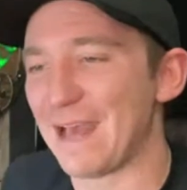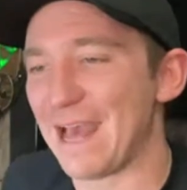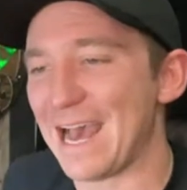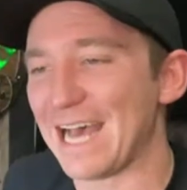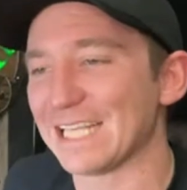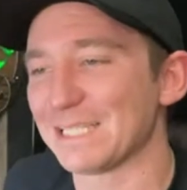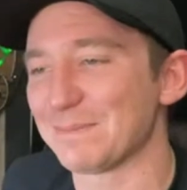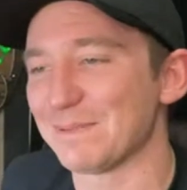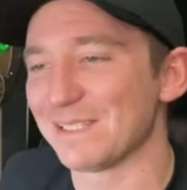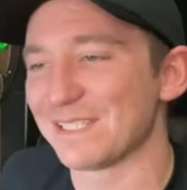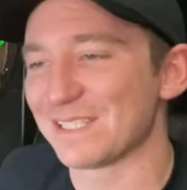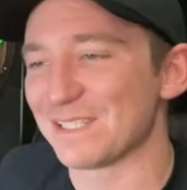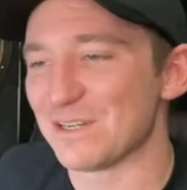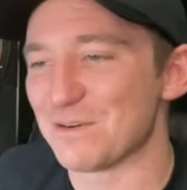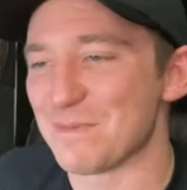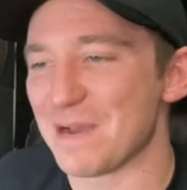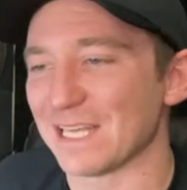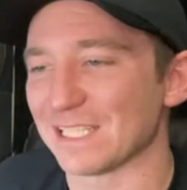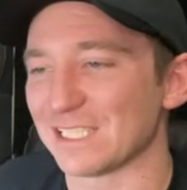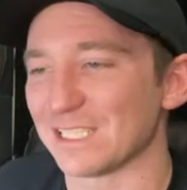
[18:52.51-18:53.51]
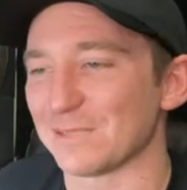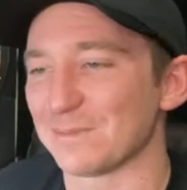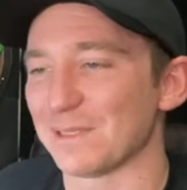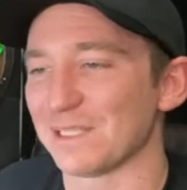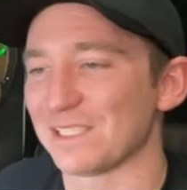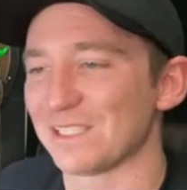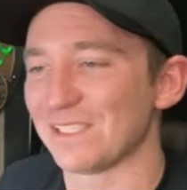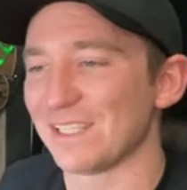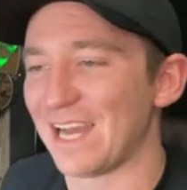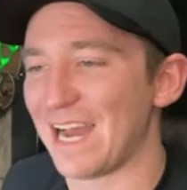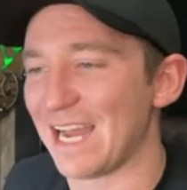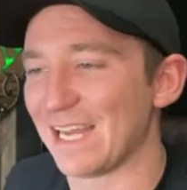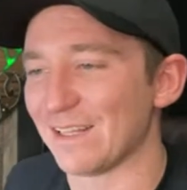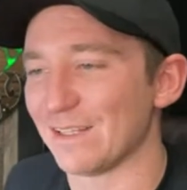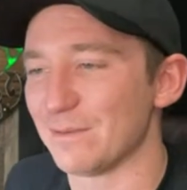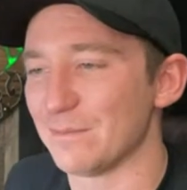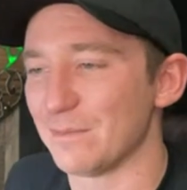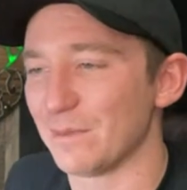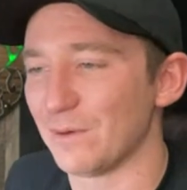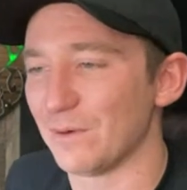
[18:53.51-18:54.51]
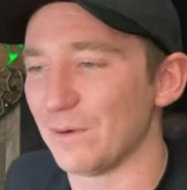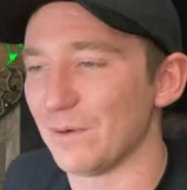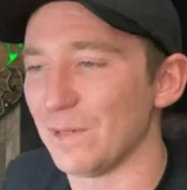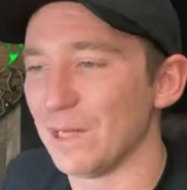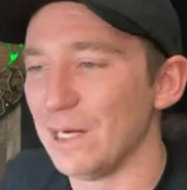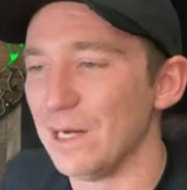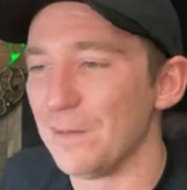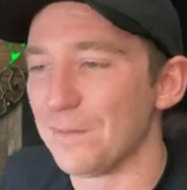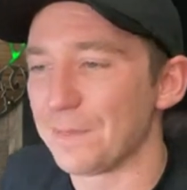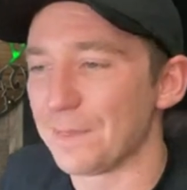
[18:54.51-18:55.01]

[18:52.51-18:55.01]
Aspen Snowmass, especially Highland Bowl.